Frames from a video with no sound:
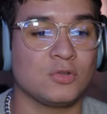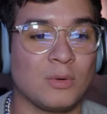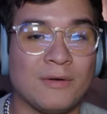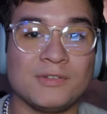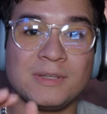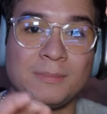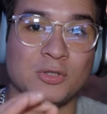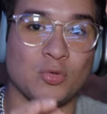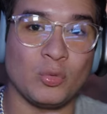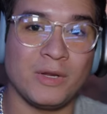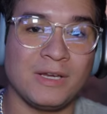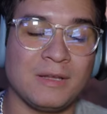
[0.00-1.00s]
So whatever's in
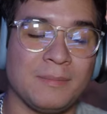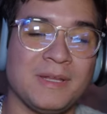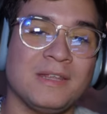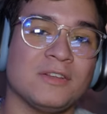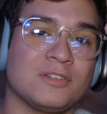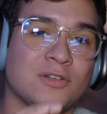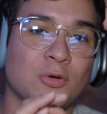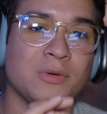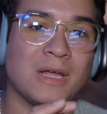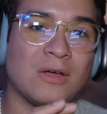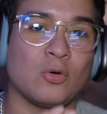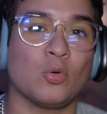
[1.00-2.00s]
between can be either slowed
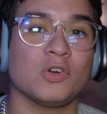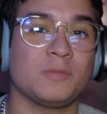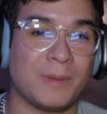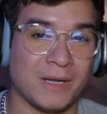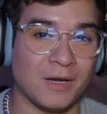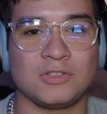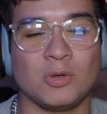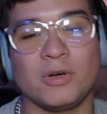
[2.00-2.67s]
down or sped up.